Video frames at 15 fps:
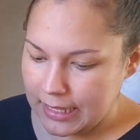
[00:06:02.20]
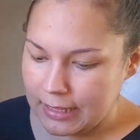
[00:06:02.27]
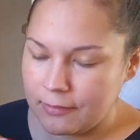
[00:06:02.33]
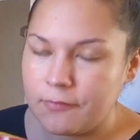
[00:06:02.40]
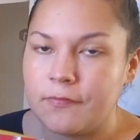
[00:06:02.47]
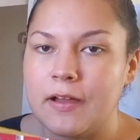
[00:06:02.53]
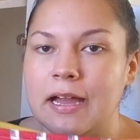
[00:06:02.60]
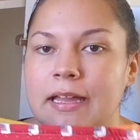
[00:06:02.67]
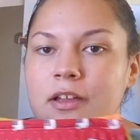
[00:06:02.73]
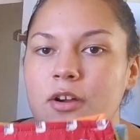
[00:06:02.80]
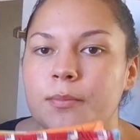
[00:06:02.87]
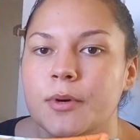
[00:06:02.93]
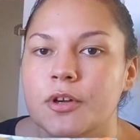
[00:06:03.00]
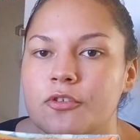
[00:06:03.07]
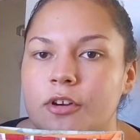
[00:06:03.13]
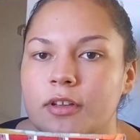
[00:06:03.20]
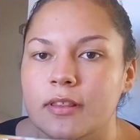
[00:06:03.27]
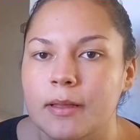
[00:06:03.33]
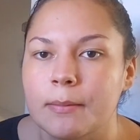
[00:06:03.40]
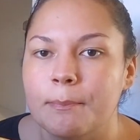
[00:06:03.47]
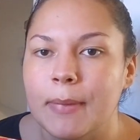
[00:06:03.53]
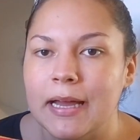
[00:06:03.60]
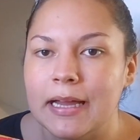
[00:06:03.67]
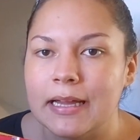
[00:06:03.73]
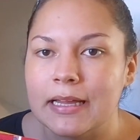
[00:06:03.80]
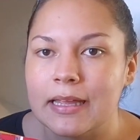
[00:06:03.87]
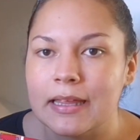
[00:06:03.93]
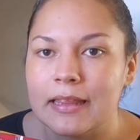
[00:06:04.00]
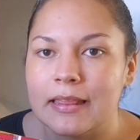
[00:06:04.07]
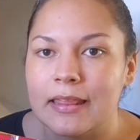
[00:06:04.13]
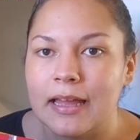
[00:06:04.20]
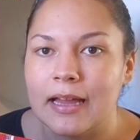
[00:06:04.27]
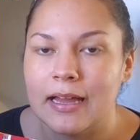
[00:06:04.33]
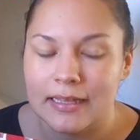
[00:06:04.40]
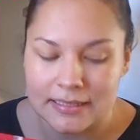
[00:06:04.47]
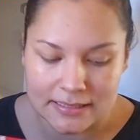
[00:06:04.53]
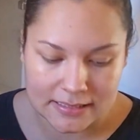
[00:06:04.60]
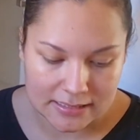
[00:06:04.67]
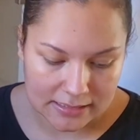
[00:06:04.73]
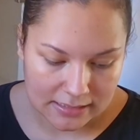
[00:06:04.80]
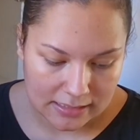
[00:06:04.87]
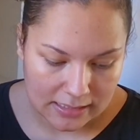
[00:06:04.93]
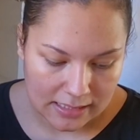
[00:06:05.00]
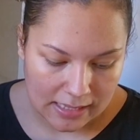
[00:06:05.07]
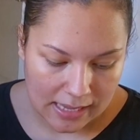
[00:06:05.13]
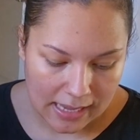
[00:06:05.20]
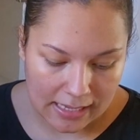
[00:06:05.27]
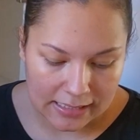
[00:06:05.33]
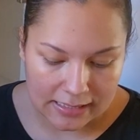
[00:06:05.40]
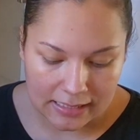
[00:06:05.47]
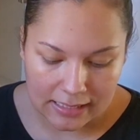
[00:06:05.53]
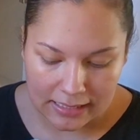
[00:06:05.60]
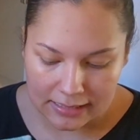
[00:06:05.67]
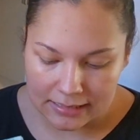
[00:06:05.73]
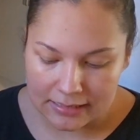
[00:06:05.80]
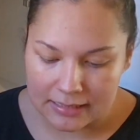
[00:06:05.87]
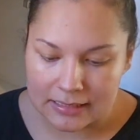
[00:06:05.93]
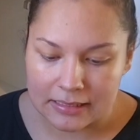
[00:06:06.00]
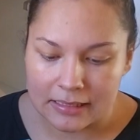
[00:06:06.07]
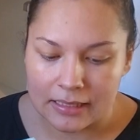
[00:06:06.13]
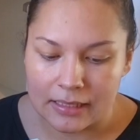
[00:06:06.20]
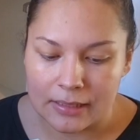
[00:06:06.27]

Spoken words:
if I come across a bag that I like